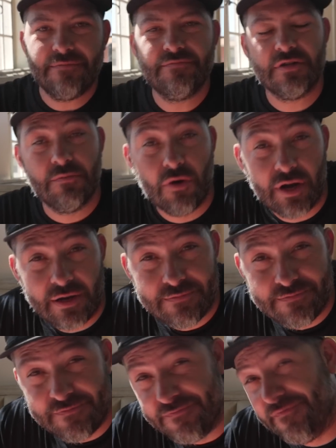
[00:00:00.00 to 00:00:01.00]
Good morning.
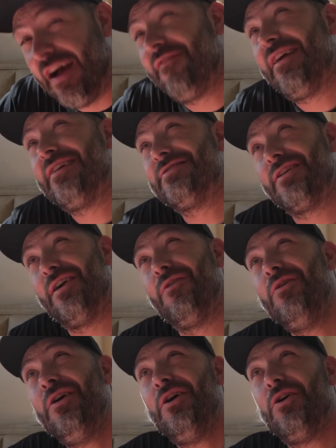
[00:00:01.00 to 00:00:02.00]
5 days
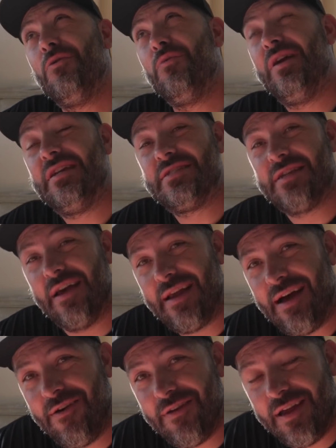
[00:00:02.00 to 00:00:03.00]
ago, we set
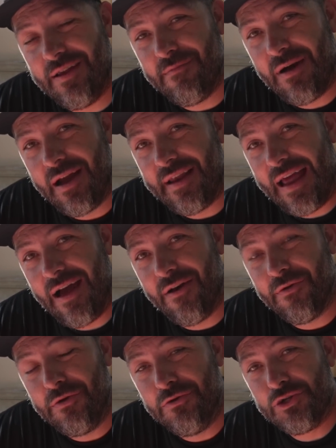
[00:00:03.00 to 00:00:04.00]
out in my
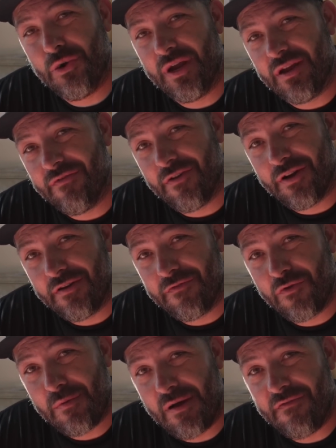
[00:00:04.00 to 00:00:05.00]
now U-joint converted
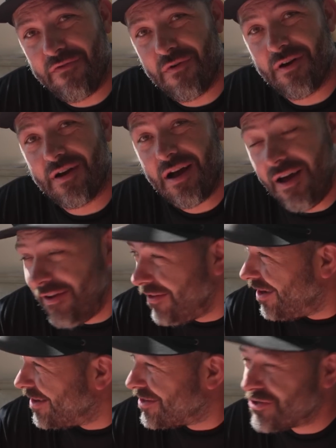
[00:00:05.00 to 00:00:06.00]
4x4
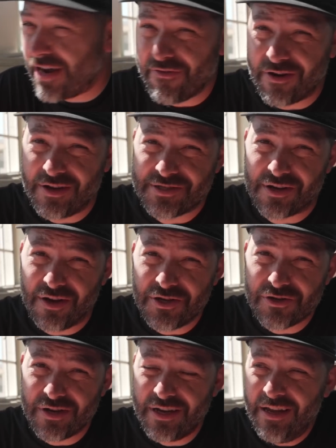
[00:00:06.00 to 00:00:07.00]
Econoline to drive across the
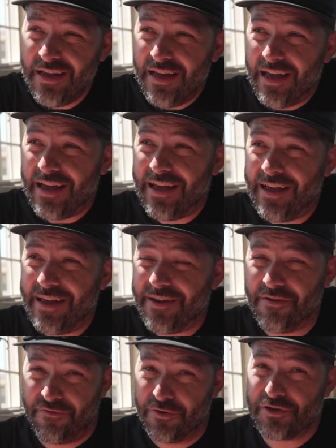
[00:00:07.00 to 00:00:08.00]
country, and
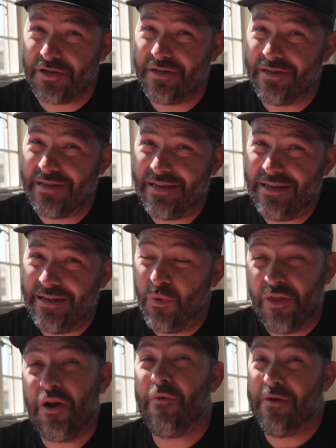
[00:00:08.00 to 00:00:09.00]
unfortunately,
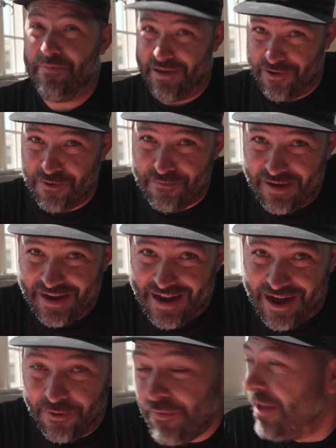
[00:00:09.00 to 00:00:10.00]
we thought we'd be home by
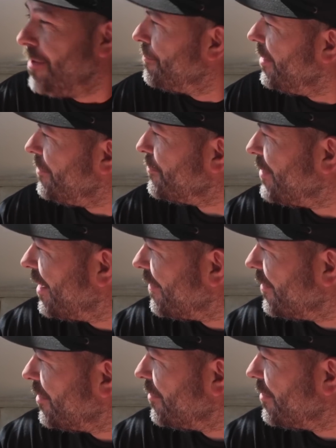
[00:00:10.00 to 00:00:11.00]
now. But we had a
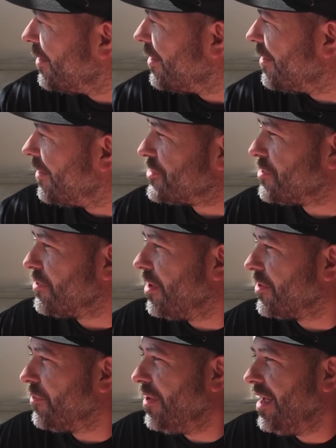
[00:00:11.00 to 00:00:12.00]
little issue
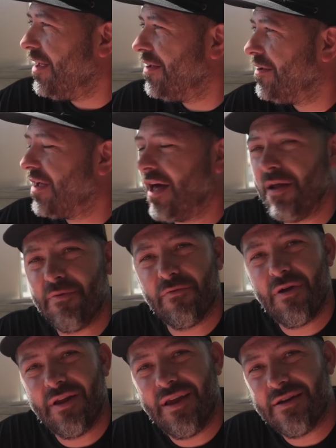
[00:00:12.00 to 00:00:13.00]
along the way, got up and
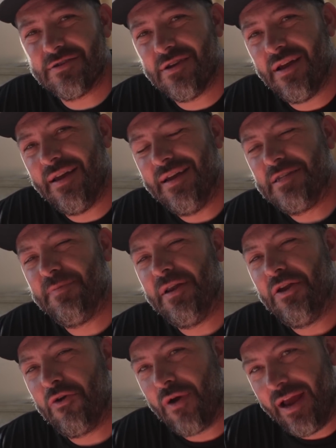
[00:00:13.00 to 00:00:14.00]
running yesterday. It's
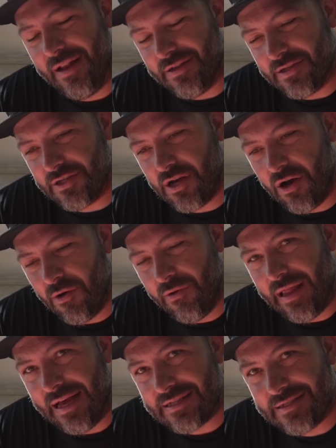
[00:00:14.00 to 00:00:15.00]
been great. So
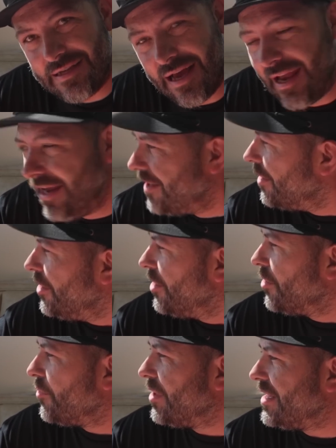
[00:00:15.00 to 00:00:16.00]
last night,
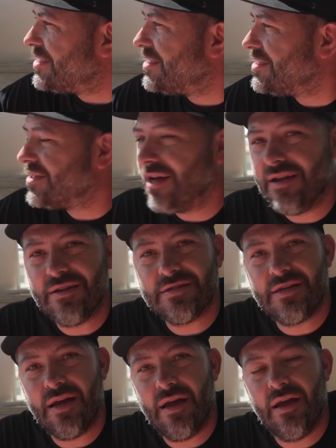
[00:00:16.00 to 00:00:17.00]
we decided to
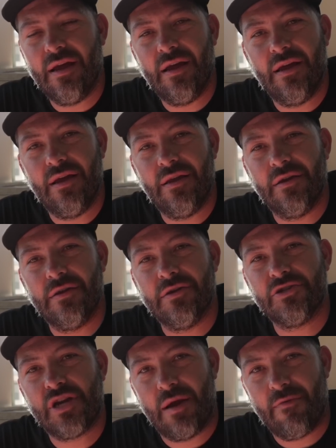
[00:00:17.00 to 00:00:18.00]
stay in
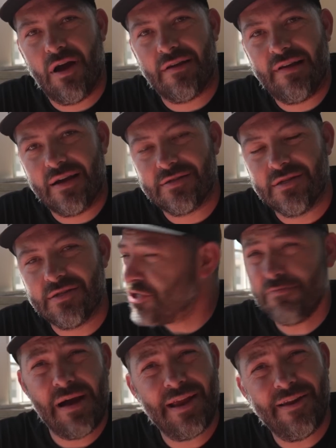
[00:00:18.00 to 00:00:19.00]
Shamrock, Texas.
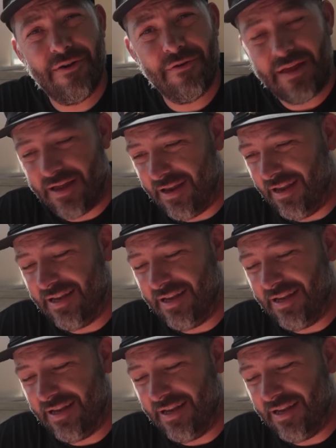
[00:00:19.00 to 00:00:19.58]
You might know that it